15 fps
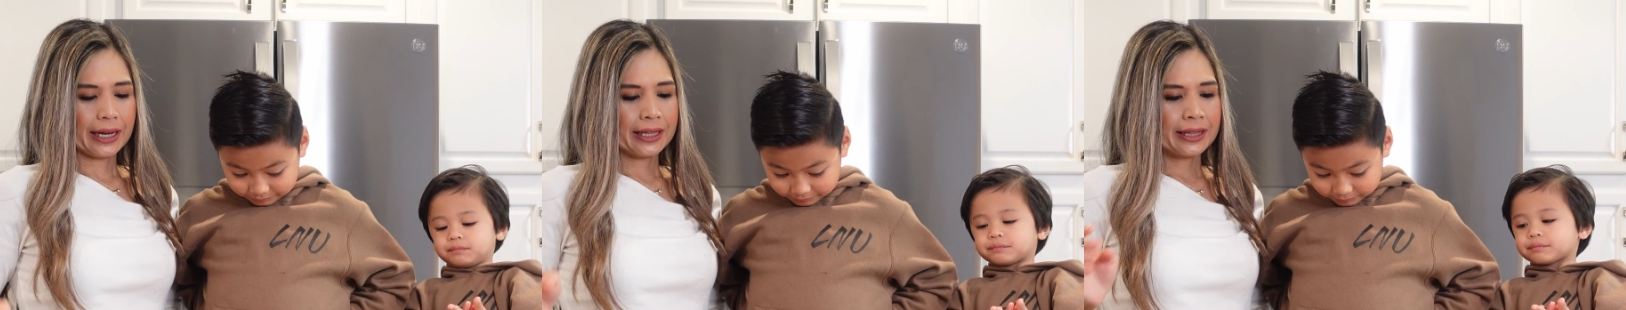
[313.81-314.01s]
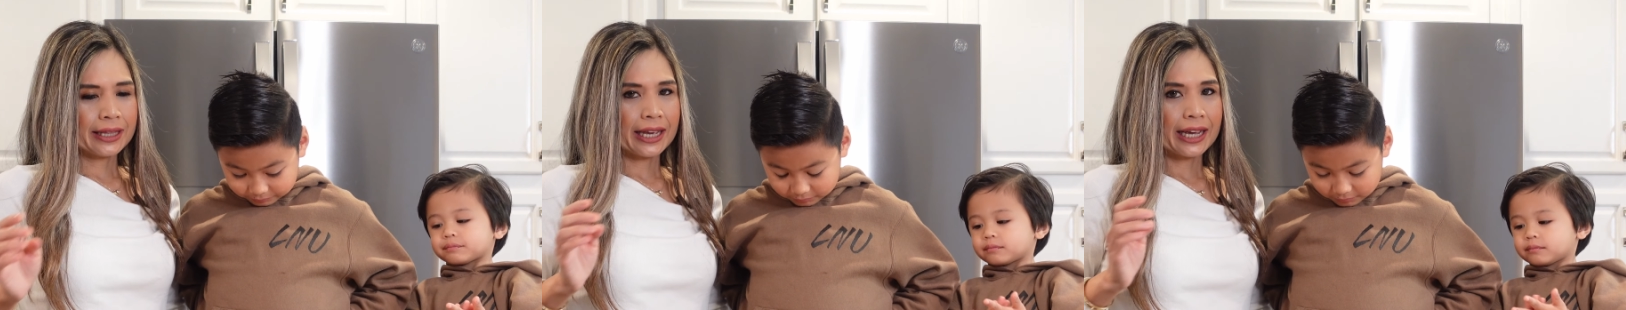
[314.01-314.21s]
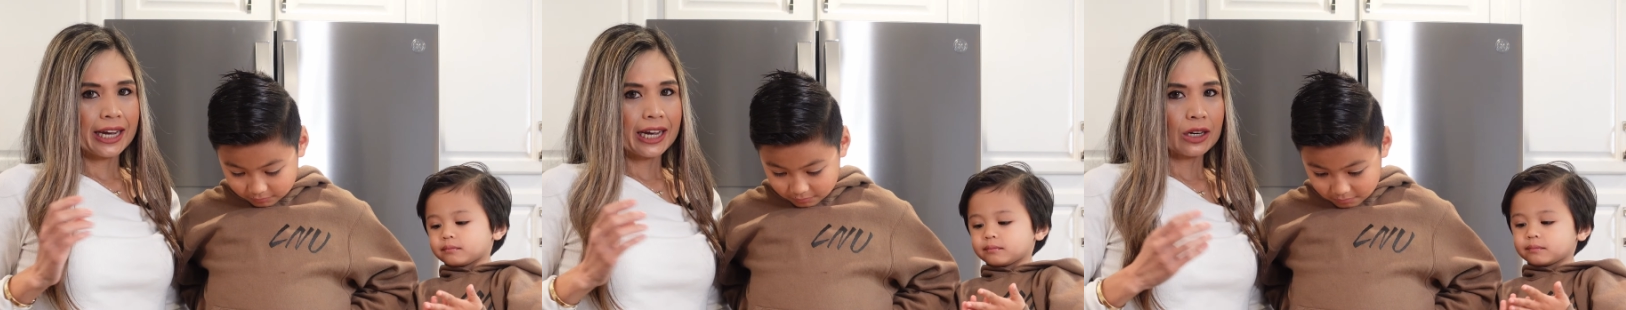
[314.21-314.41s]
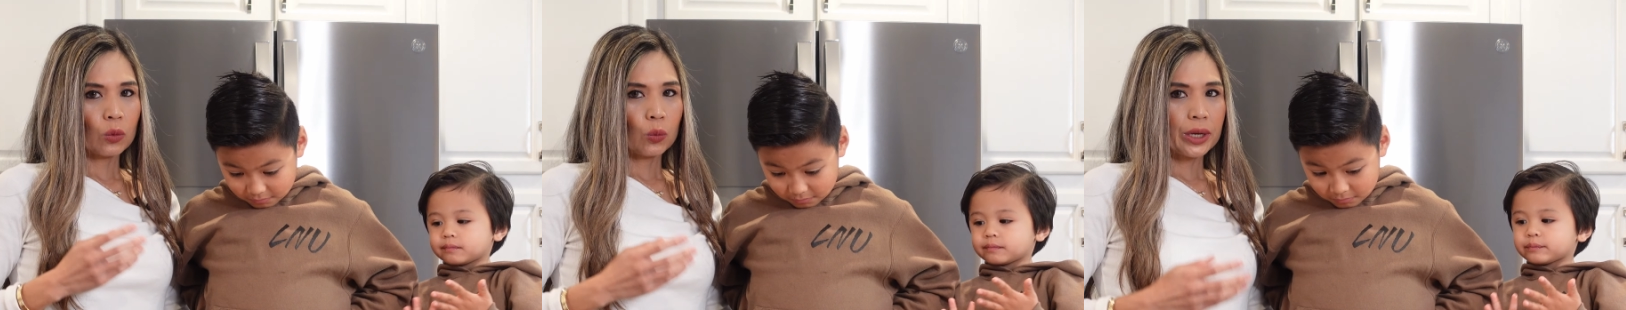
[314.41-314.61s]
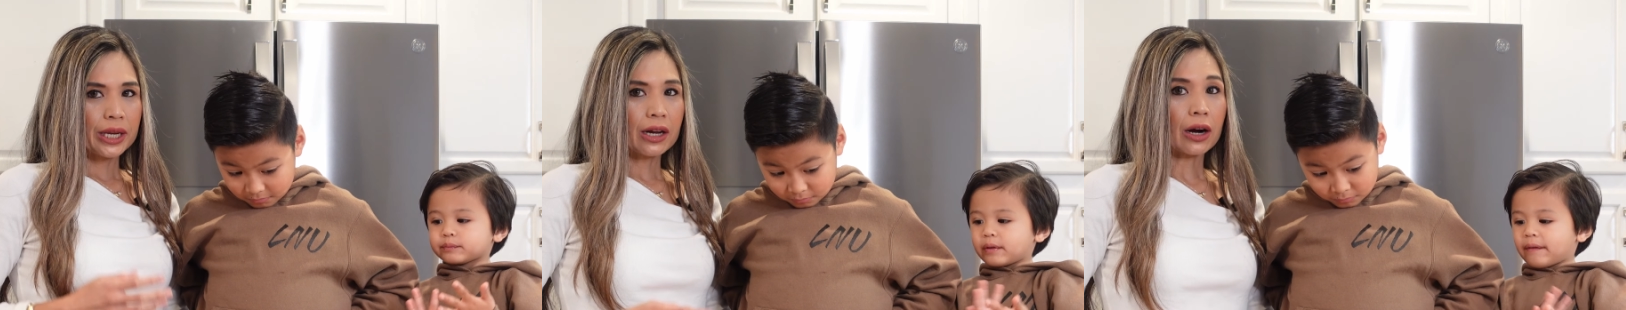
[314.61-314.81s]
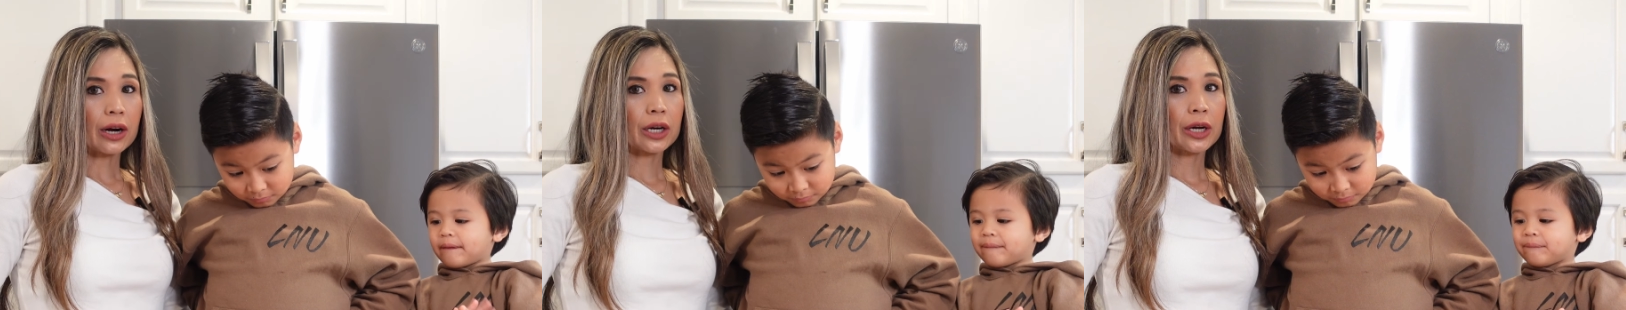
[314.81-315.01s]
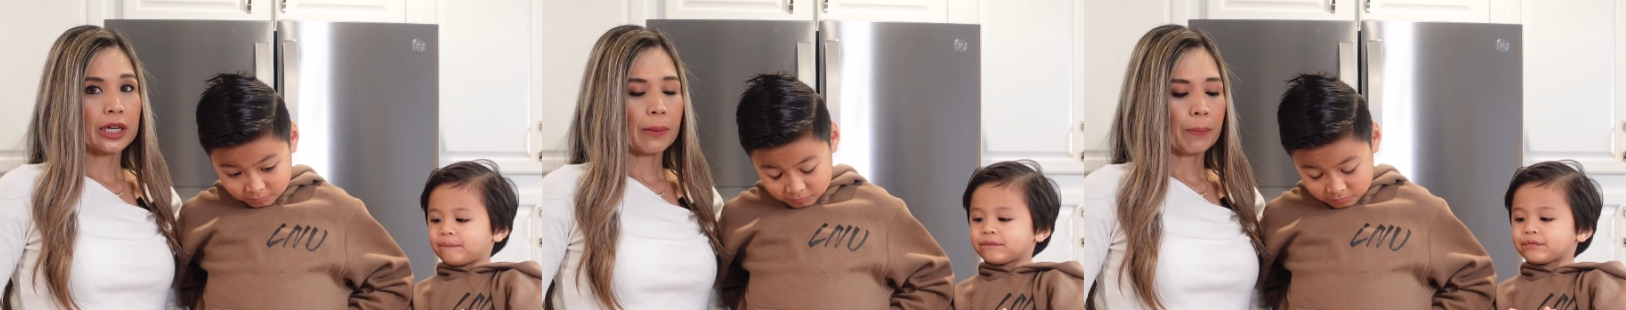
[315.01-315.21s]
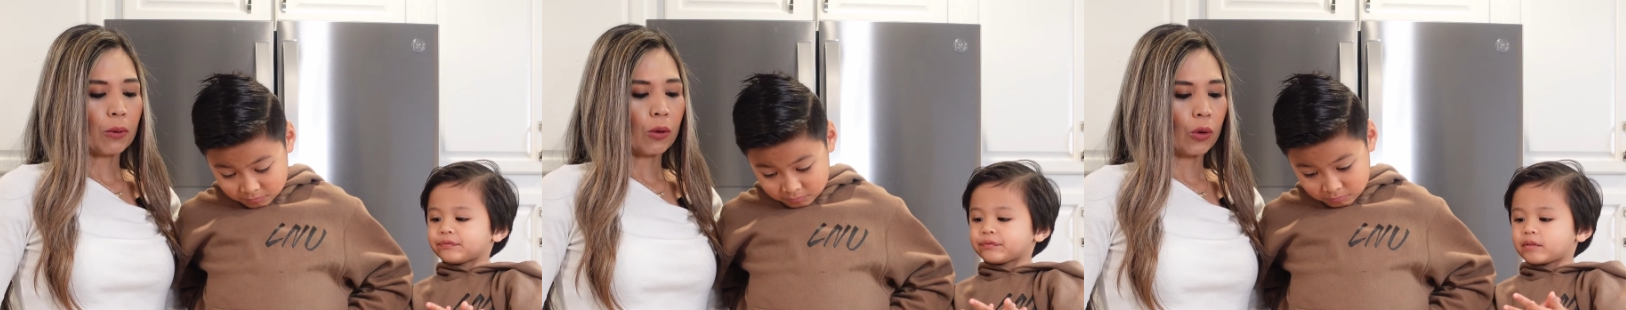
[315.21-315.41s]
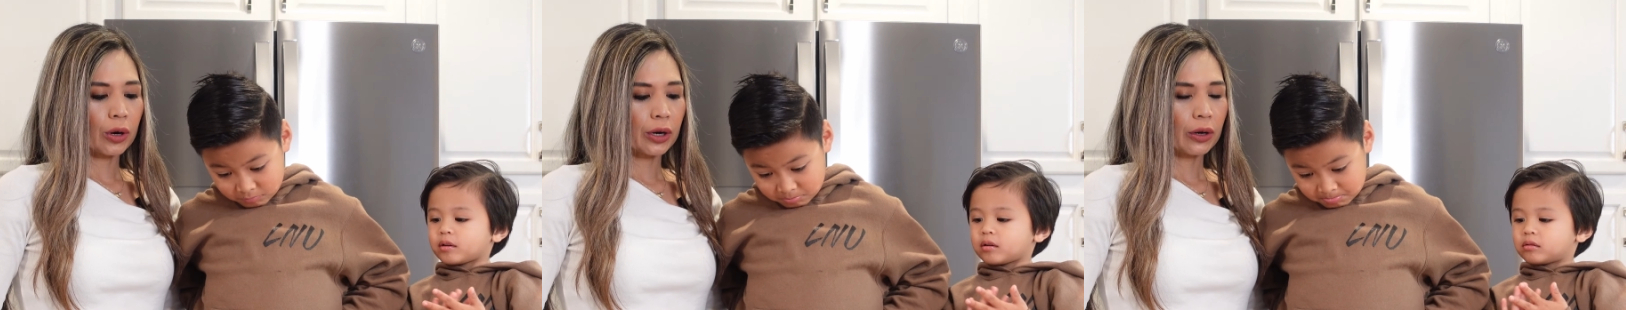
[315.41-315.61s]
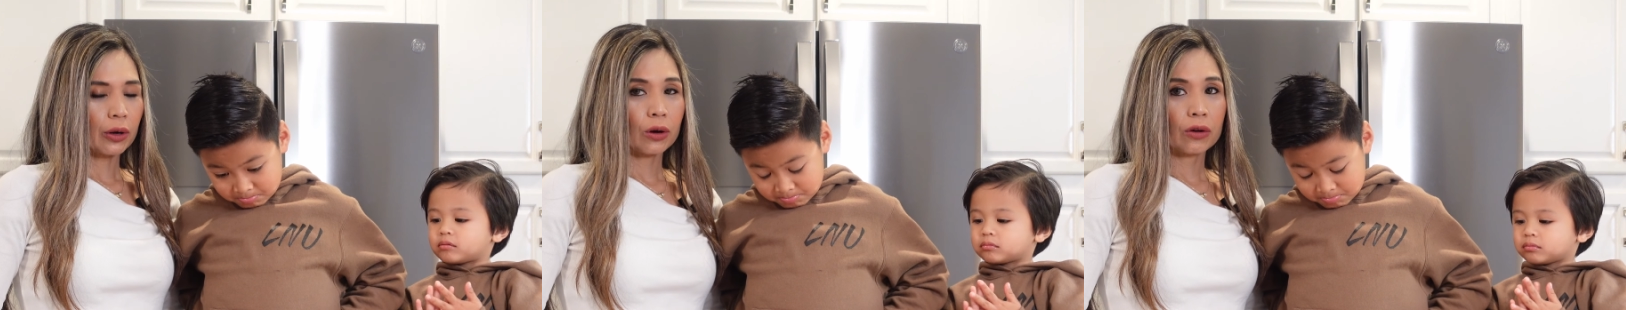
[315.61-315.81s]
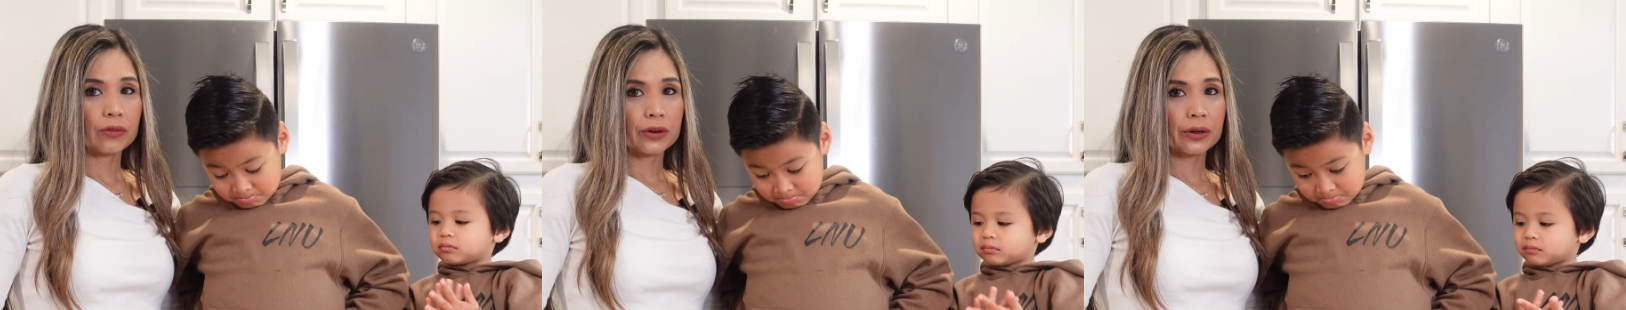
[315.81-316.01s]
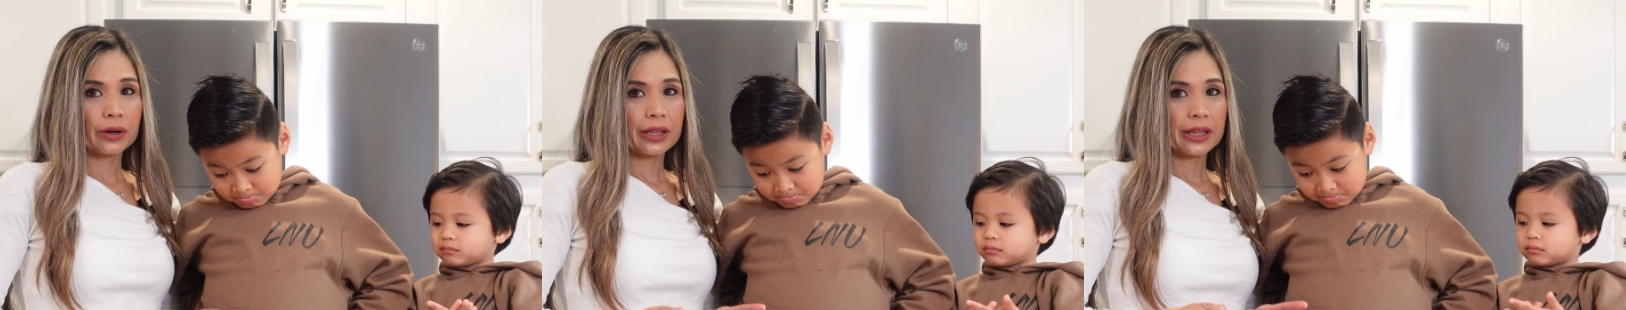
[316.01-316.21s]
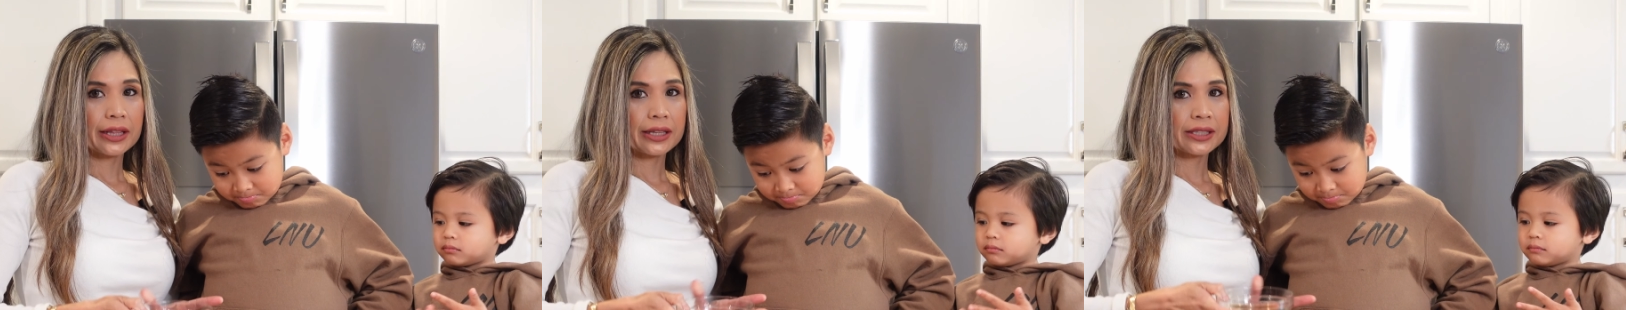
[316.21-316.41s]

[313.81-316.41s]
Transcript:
Speaker 1: And then we are gonna pour over the